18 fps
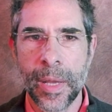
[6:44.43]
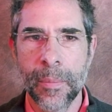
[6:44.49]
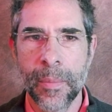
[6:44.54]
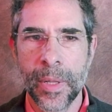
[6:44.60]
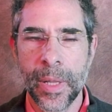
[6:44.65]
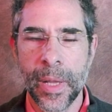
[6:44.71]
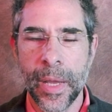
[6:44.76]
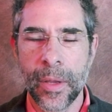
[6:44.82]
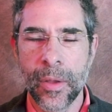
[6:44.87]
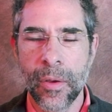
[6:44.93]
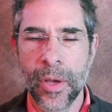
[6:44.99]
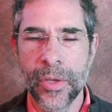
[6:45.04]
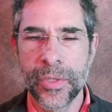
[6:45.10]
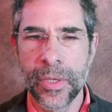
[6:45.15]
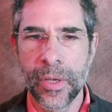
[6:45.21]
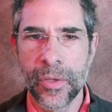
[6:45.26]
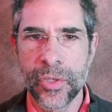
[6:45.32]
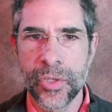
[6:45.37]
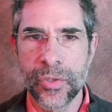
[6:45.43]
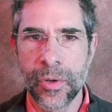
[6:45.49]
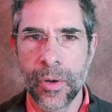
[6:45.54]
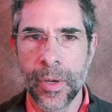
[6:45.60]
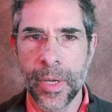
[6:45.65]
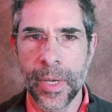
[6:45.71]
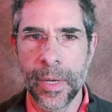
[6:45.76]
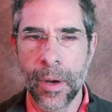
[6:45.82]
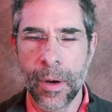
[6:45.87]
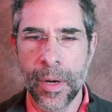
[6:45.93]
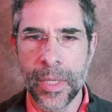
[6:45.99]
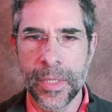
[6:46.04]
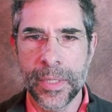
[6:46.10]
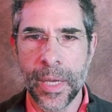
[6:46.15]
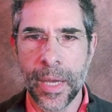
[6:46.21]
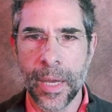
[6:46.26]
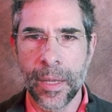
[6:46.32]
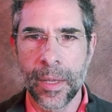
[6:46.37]
emboli causing a stroke and heart
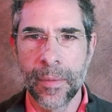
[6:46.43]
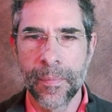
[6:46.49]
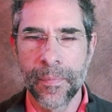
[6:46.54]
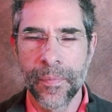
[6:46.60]
attack.